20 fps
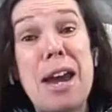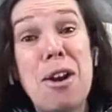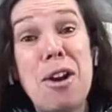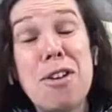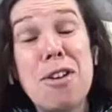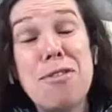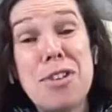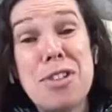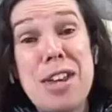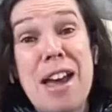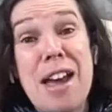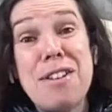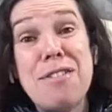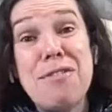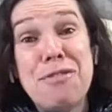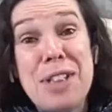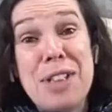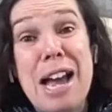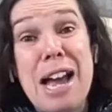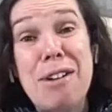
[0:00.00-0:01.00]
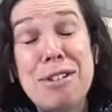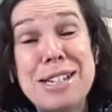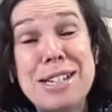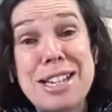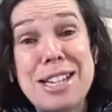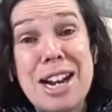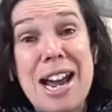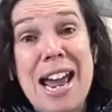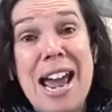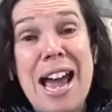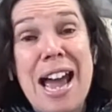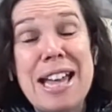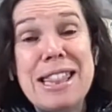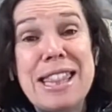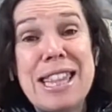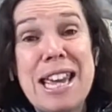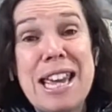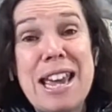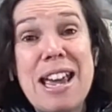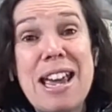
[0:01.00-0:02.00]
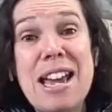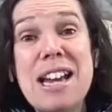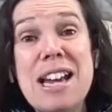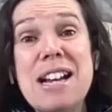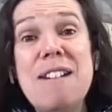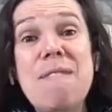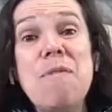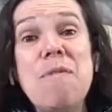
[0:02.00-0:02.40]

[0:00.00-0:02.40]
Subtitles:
out over the other flowers that I had there.